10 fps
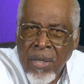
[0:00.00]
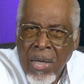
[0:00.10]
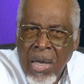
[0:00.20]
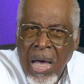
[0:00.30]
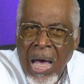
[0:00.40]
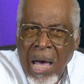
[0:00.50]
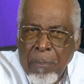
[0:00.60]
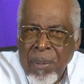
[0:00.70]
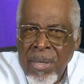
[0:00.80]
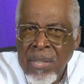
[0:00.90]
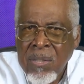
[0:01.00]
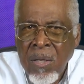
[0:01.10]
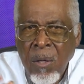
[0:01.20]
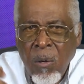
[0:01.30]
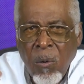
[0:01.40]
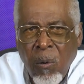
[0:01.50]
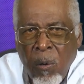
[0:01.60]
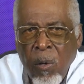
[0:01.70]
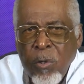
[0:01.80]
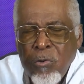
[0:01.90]
happiness
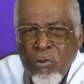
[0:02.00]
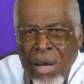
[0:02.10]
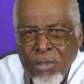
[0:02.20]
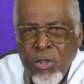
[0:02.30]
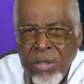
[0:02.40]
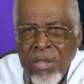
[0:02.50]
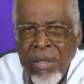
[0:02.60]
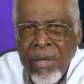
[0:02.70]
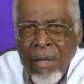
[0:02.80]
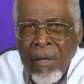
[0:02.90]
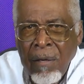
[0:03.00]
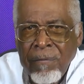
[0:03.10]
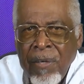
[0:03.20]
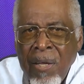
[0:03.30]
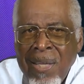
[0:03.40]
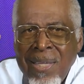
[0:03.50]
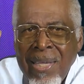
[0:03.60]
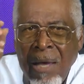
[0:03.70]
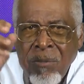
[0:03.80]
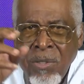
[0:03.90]
or tragedy for
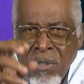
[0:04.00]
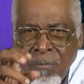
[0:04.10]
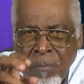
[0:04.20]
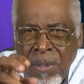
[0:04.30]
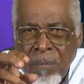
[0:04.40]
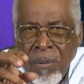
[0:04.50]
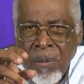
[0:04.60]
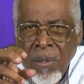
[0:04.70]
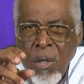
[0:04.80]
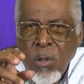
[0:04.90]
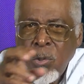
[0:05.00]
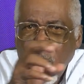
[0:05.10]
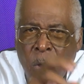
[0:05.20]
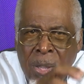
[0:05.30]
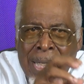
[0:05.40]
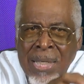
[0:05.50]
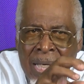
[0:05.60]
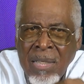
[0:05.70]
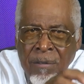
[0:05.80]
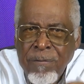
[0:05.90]
thousands of people. No leader
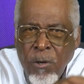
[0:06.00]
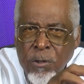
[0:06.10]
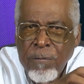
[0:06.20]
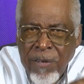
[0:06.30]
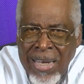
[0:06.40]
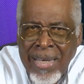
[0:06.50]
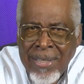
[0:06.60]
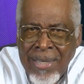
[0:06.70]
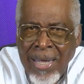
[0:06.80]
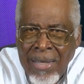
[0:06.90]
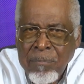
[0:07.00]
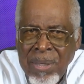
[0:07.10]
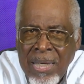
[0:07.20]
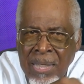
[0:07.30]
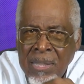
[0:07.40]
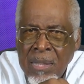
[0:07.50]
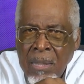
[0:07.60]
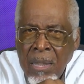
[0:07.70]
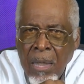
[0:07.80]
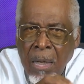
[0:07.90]
can afford to forget that, because
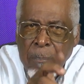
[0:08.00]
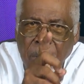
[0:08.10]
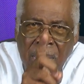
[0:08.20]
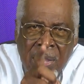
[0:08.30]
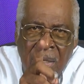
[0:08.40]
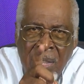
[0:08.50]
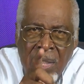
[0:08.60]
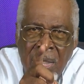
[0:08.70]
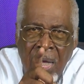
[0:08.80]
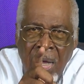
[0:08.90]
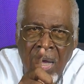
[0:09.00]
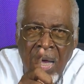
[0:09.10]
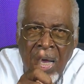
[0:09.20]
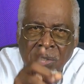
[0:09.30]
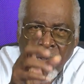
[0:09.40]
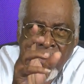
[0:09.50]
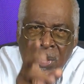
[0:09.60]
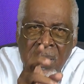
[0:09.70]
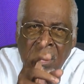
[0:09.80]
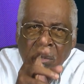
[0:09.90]
a political leader has to
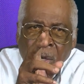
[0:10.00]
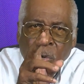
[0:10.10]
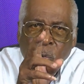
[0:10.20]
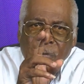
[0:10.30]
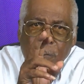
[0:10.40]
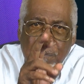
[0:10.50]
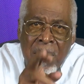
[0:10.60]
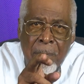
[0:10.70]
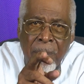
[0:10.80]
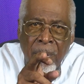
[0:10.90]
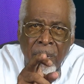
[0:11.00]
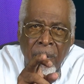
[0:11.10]
deal with people